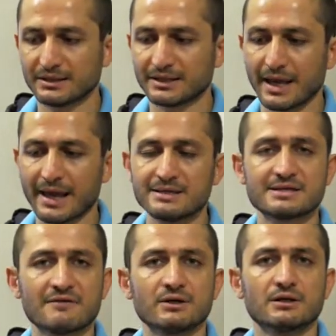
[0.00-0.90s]
the
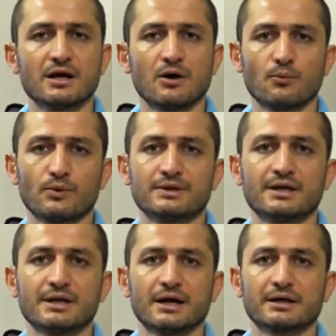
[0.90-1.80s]
A7 with
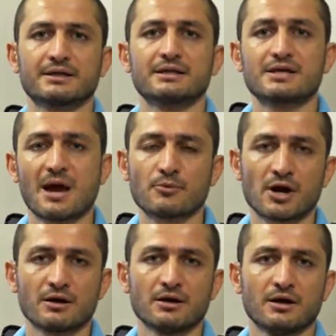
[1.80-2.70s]
the kit camera,